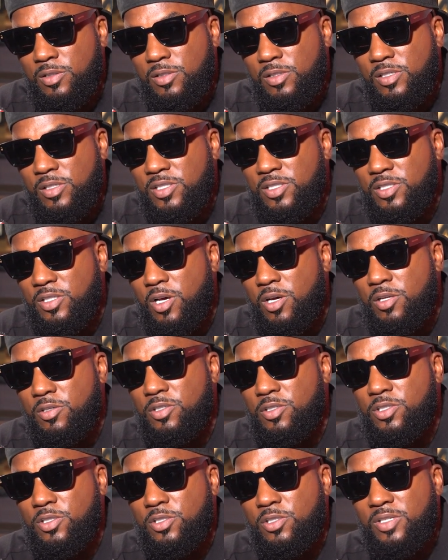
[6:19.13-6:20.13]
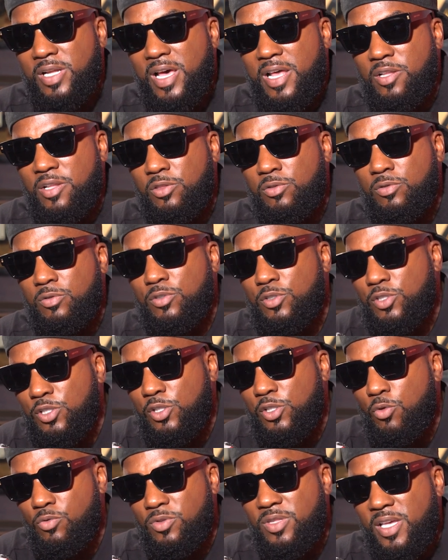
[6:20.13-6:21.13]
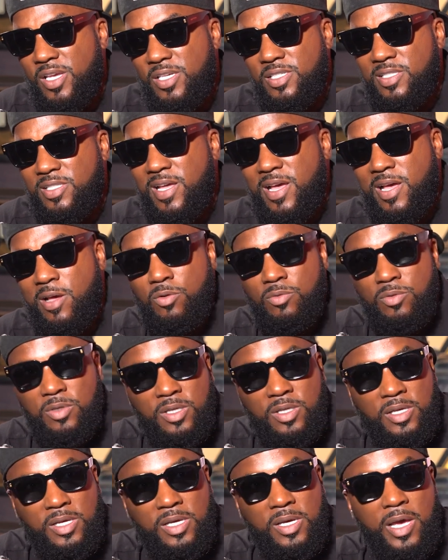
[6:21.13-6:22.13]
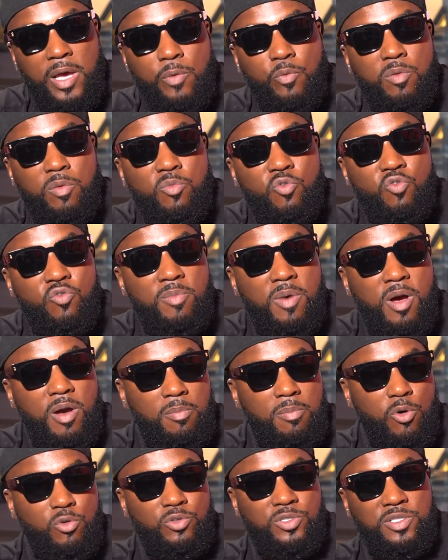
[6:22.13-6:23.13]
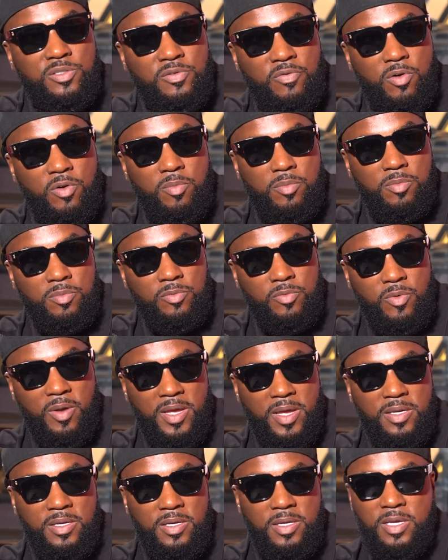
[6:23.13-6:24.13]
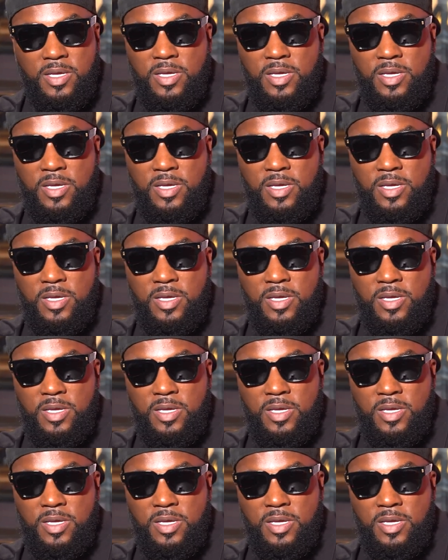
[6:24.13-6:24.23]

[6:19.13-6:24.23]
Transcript: less understood how to th slow things down and remove my emotions from right?